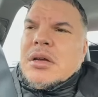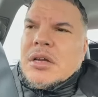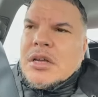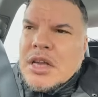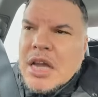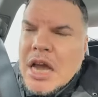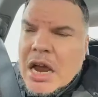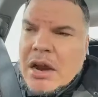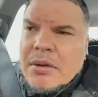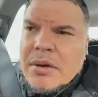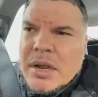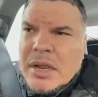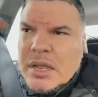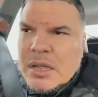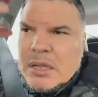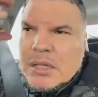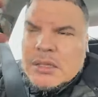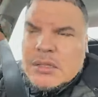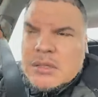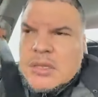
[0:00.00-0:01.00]
carrying
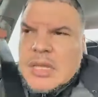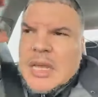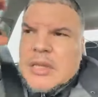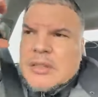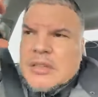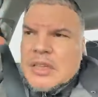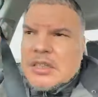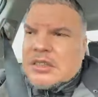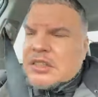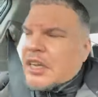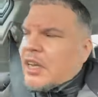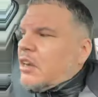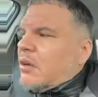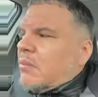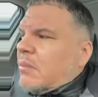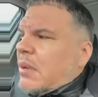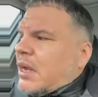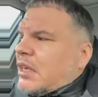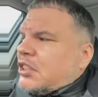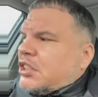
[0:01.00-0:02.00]
that dictator
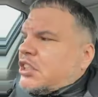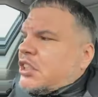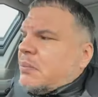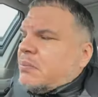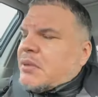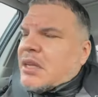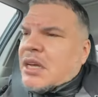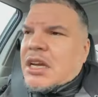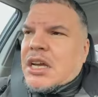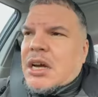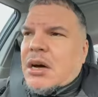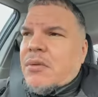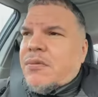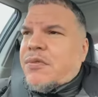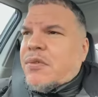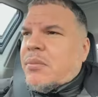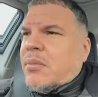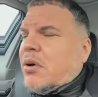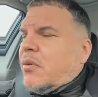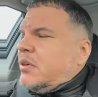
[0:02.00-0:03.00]
mindship that come
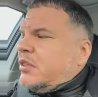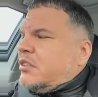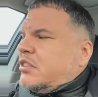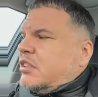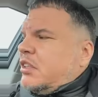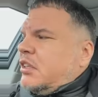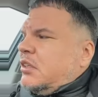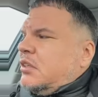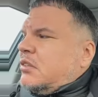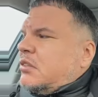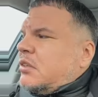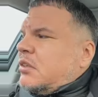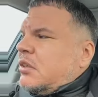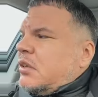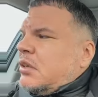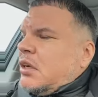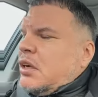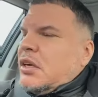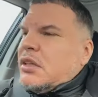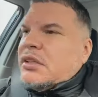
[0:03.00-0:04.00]
from overseas,
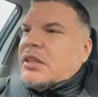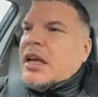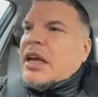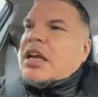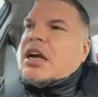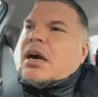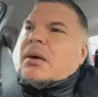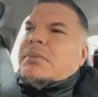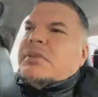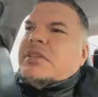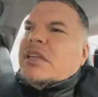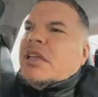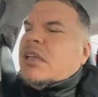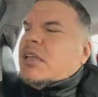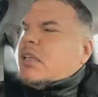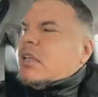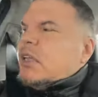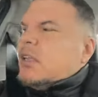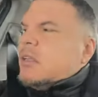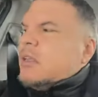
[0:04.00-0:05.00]
they come
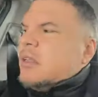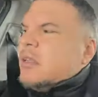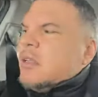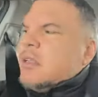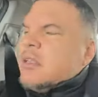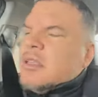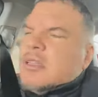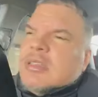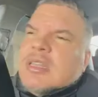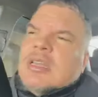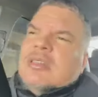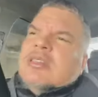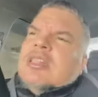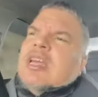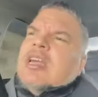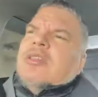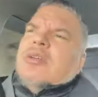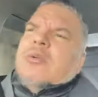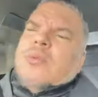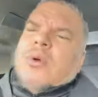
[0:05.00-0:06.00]
thinking that
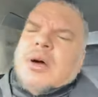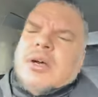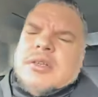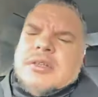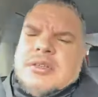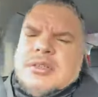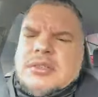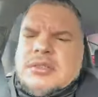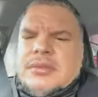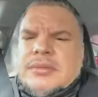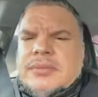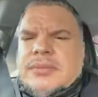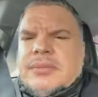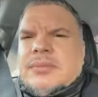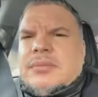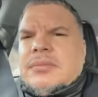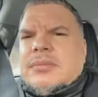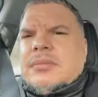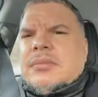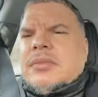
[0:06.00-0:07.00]
they're the ones.
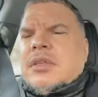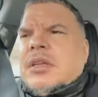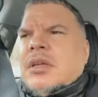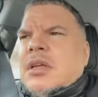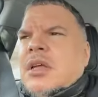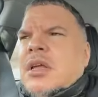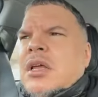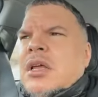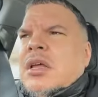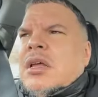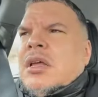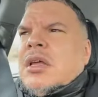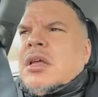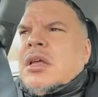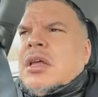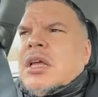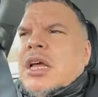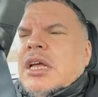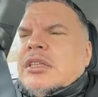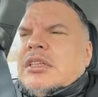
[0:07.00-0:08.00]

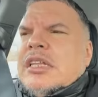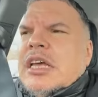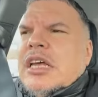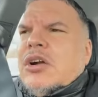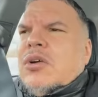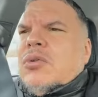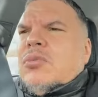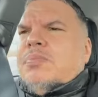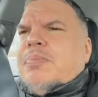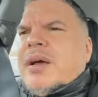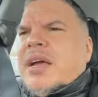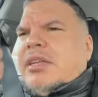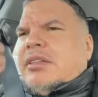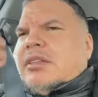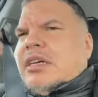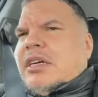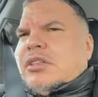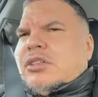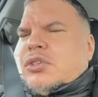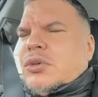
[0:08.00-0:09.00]
And they don't pay
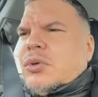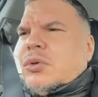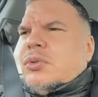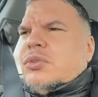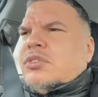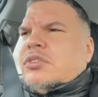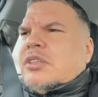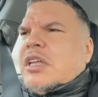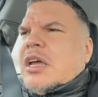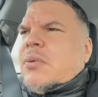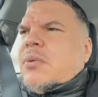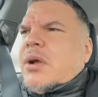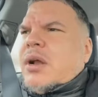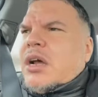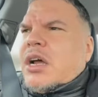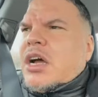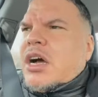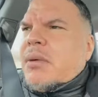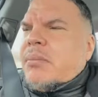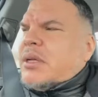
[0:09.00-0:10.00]
their dues. They want to
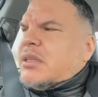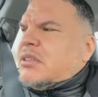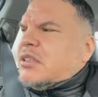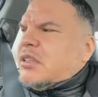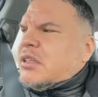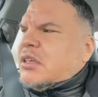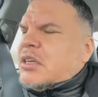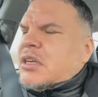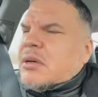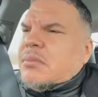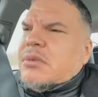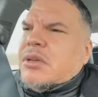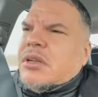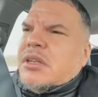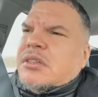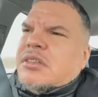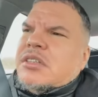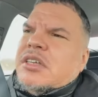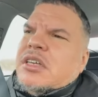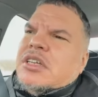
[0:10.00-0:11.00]
come into the
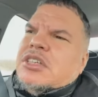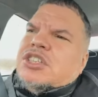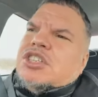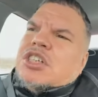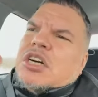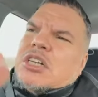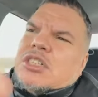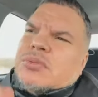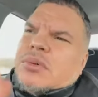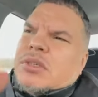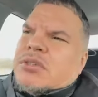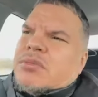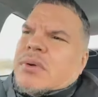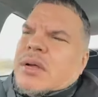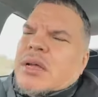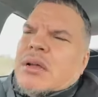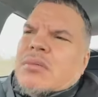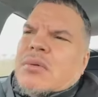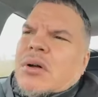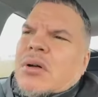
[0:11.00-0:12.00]
community and judge what's
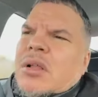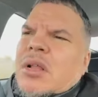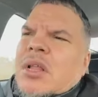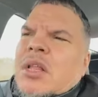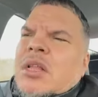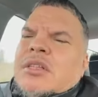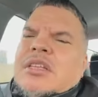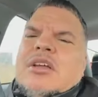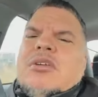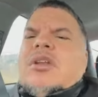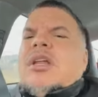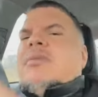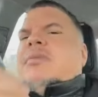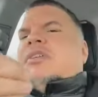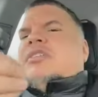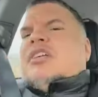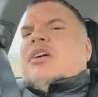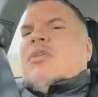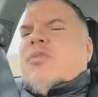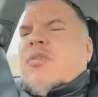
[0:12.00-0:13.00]
right and wrong. They don't even
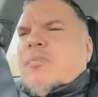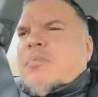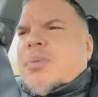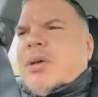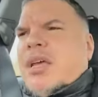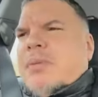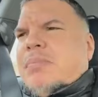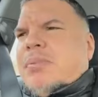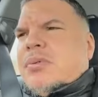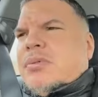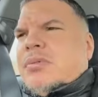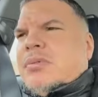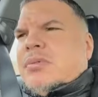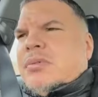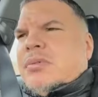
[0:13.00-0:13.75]
sit with people.